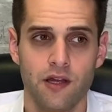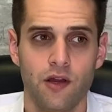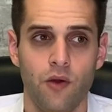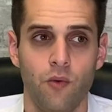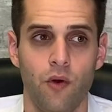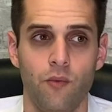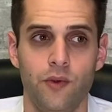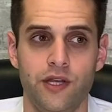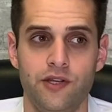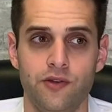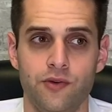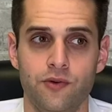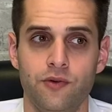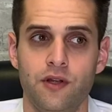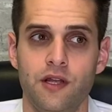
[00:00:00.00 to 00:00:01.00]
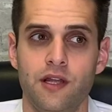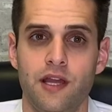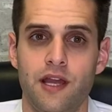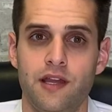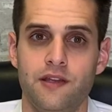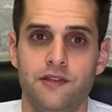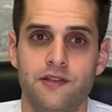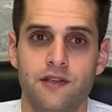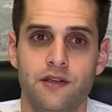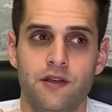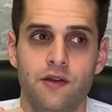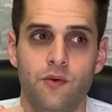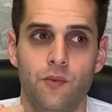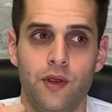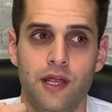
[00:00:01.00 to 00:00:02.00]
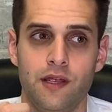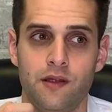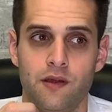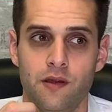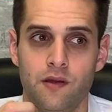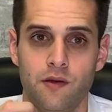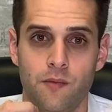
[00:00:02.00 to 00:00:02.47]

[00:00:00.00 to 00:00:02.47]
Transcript: what we do is we